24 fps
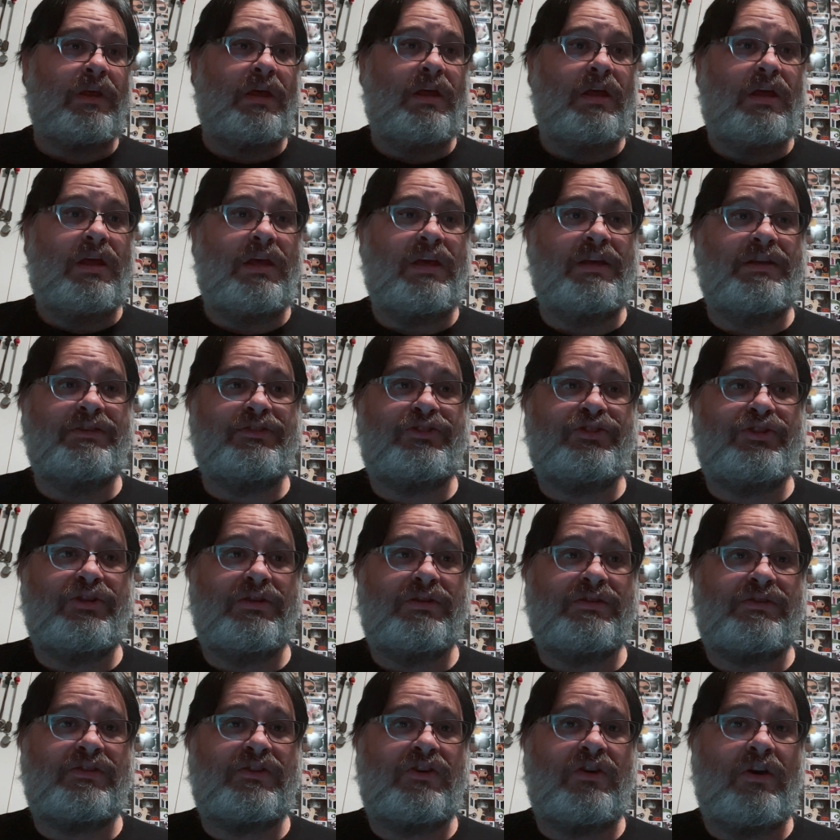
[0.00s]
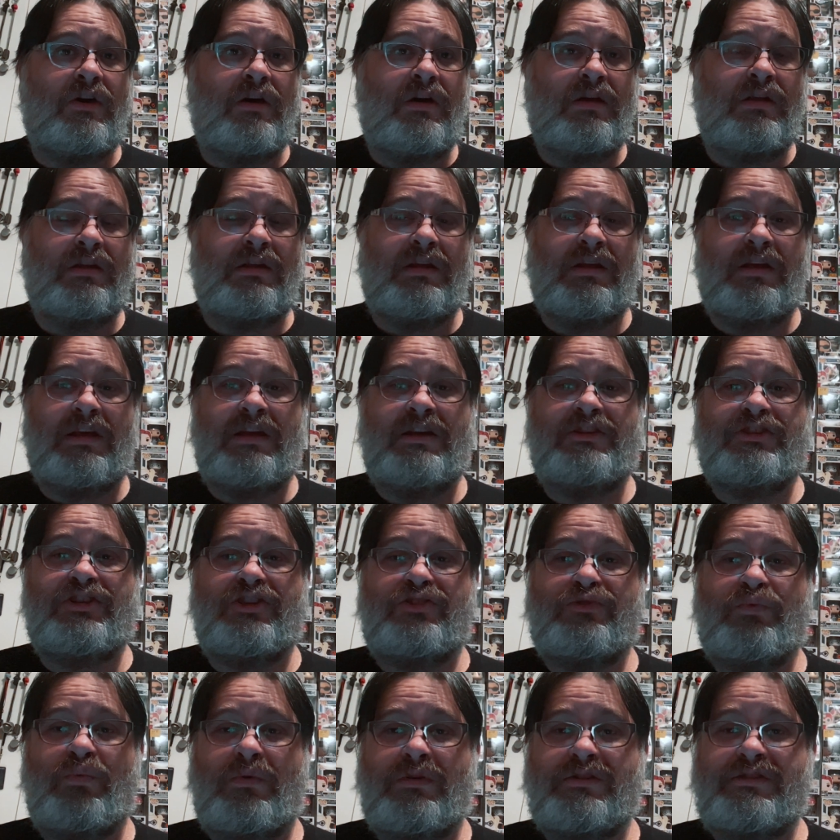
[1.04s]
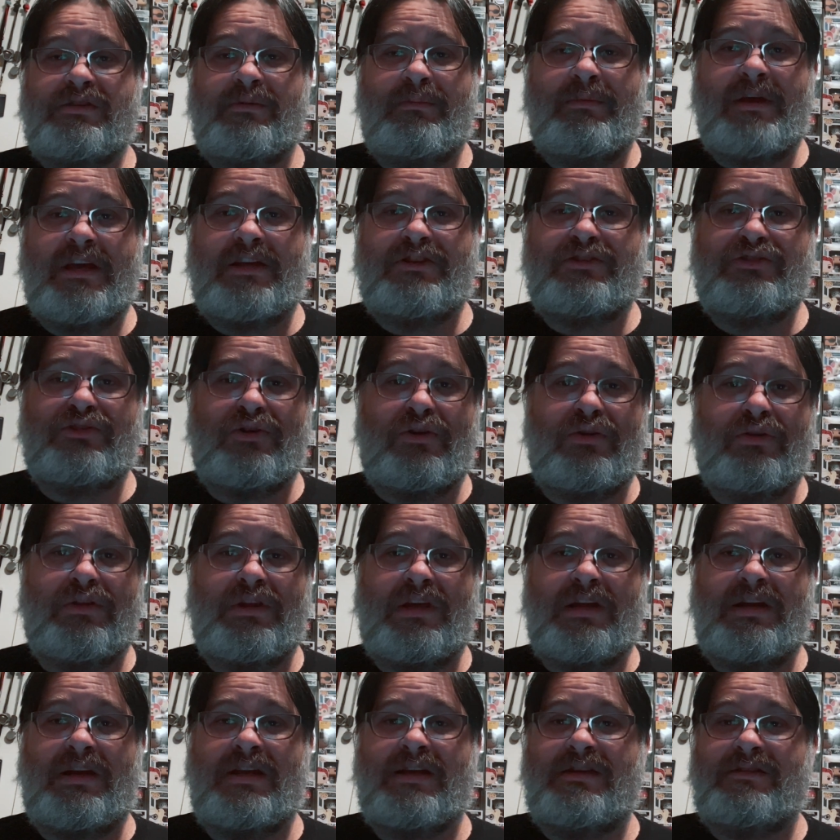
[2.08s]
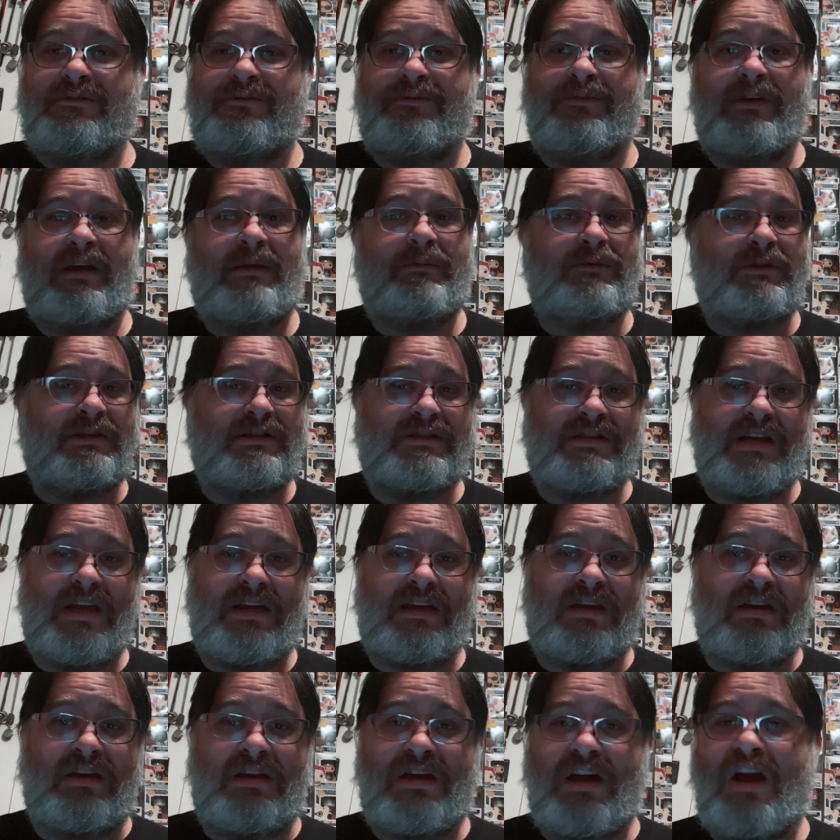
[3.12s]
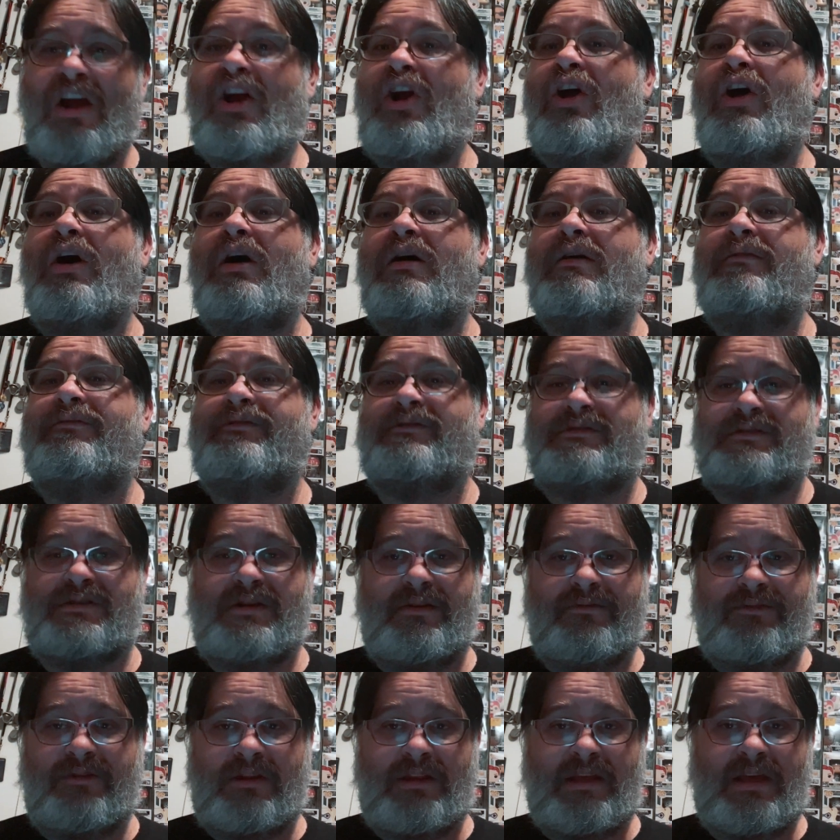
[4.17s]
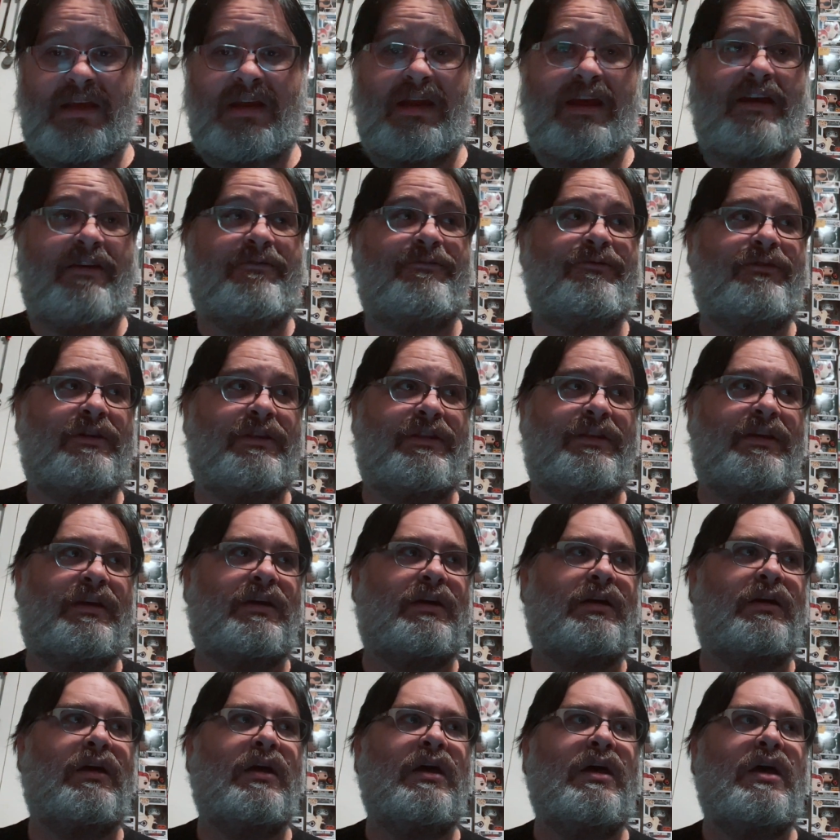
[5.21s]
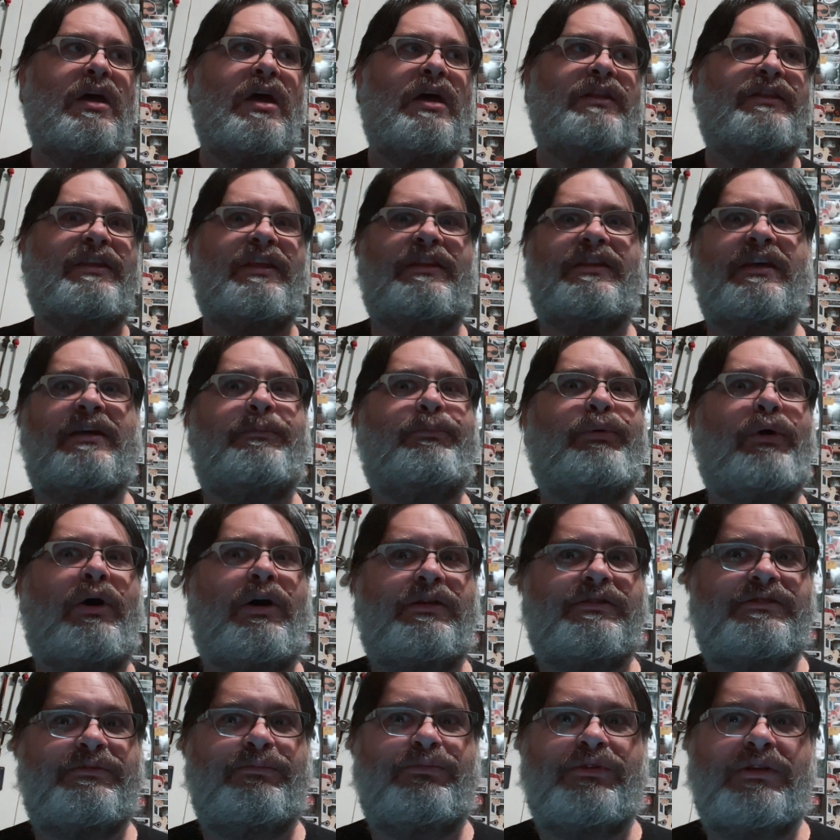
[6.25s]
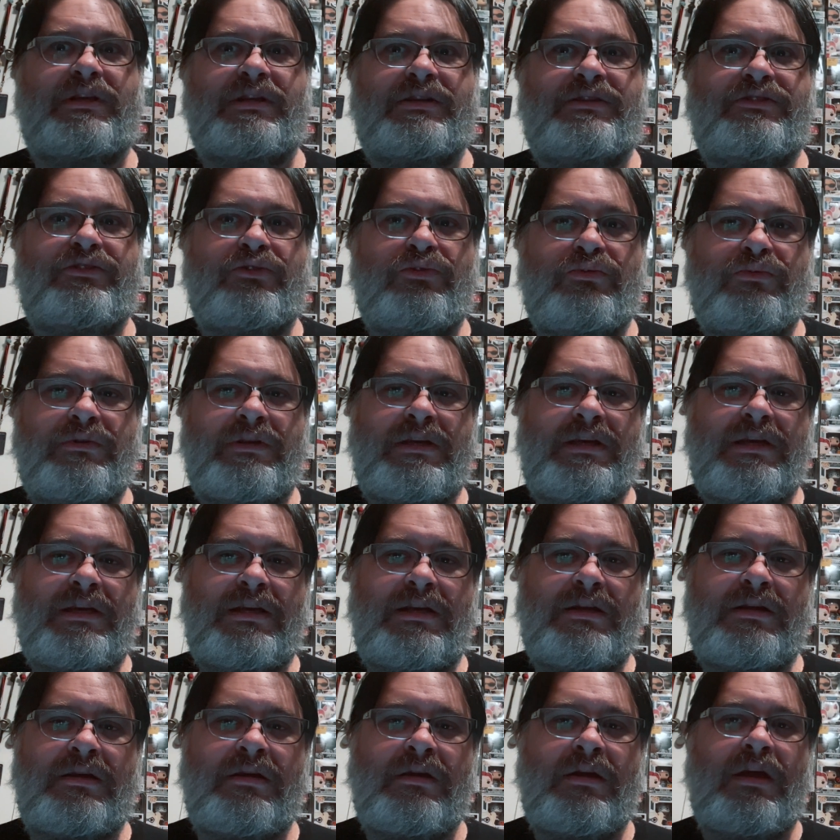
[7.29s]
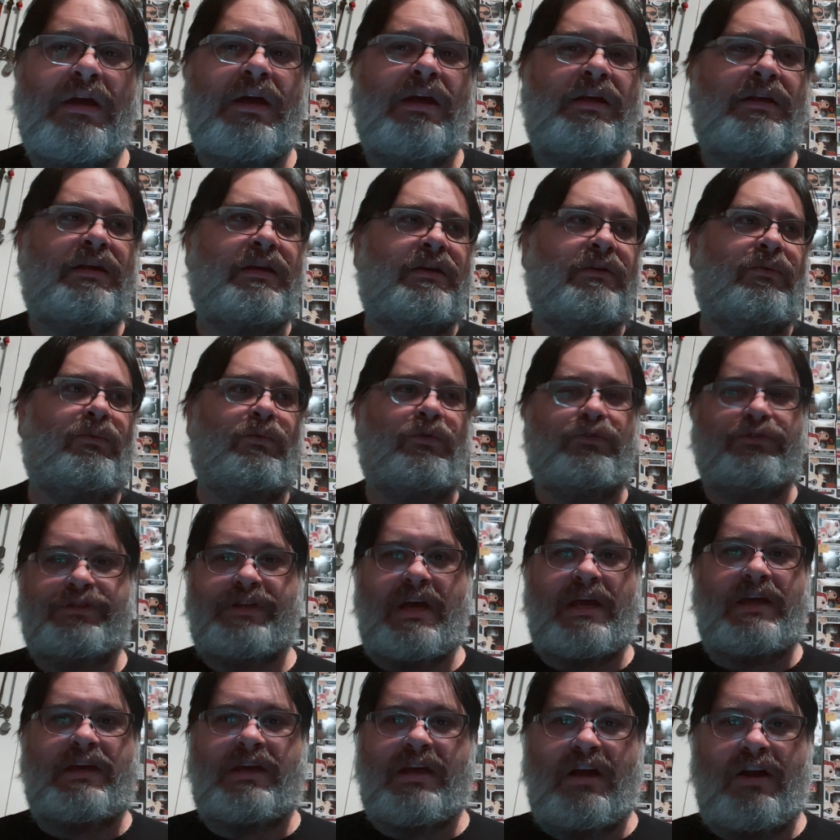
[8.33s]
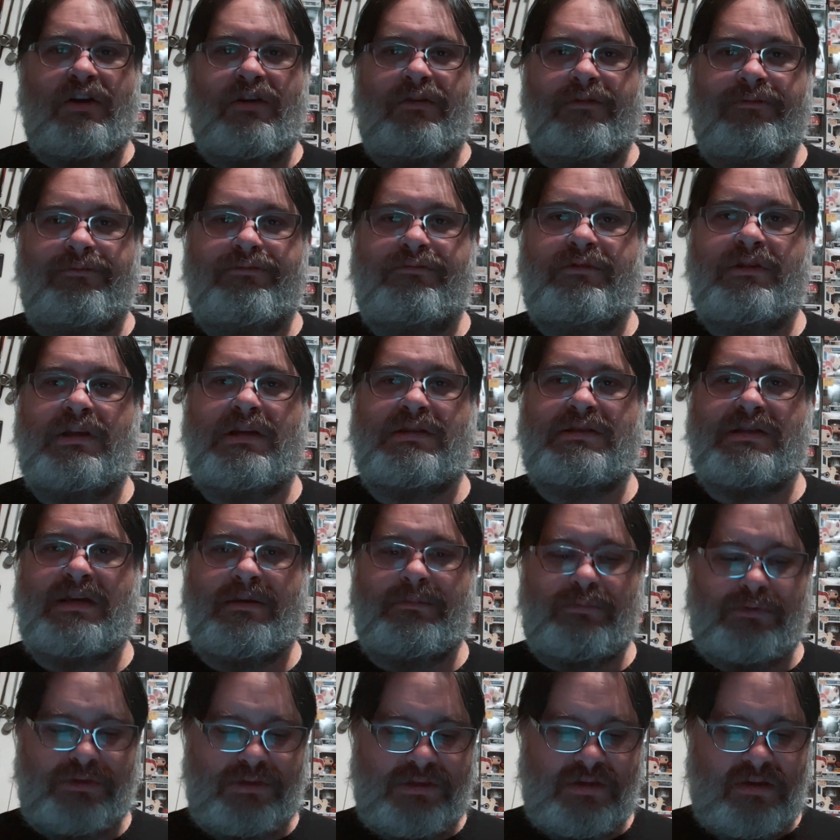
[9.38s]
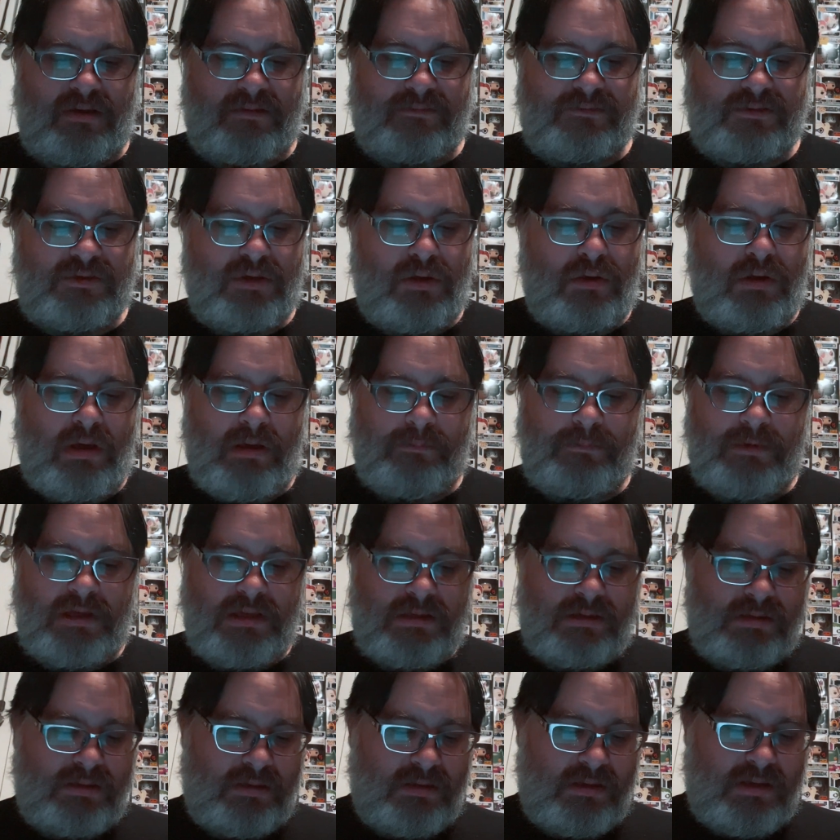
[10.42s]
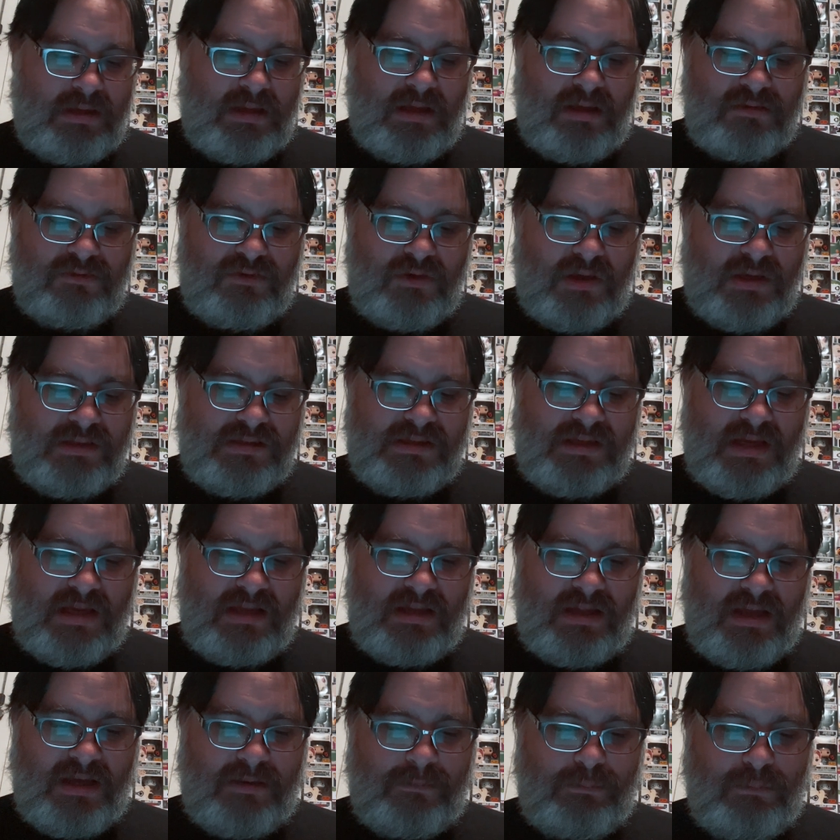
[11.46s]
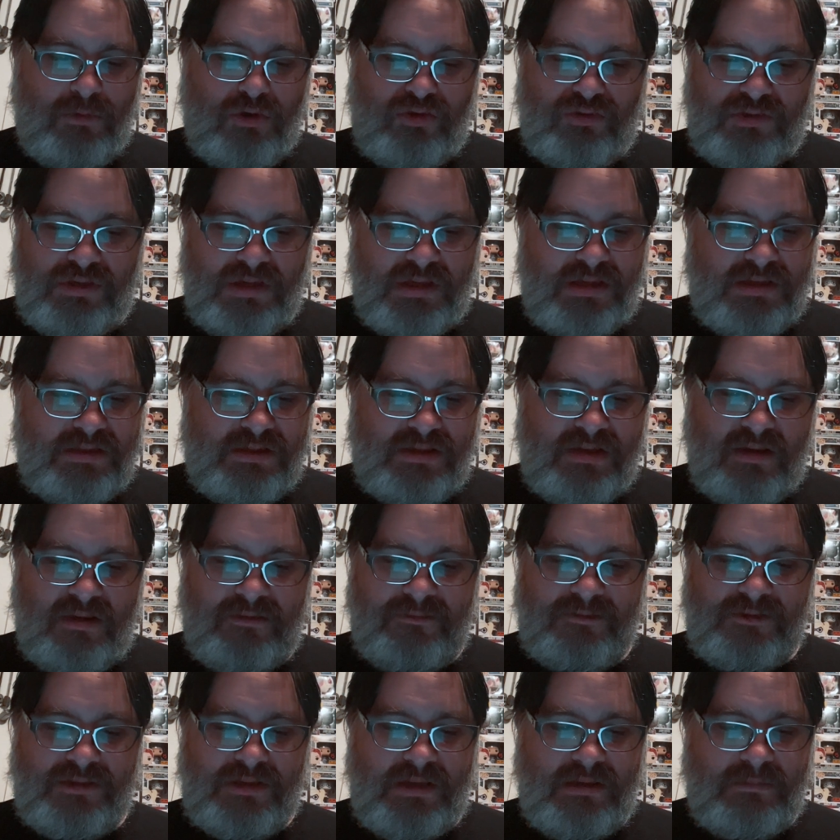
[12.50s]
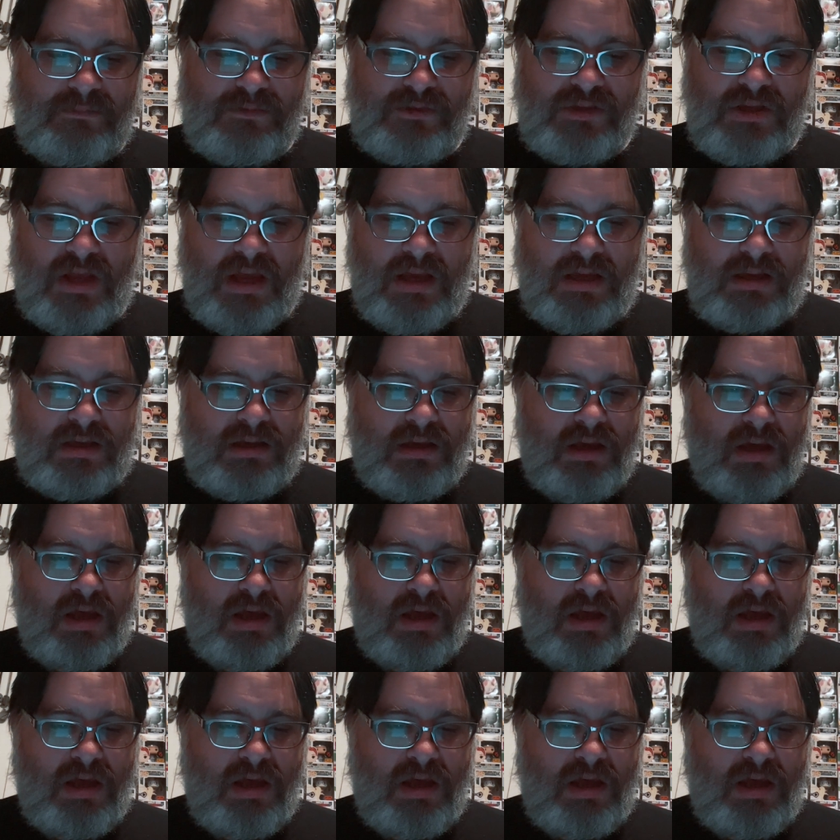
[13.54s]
he just wants to make sure that his family's taken care of and stuff like that. Everything that they possibly do need, he will take care of, that type of stuff. So I mean, that's why I'm saying, like, most of this stuff seems like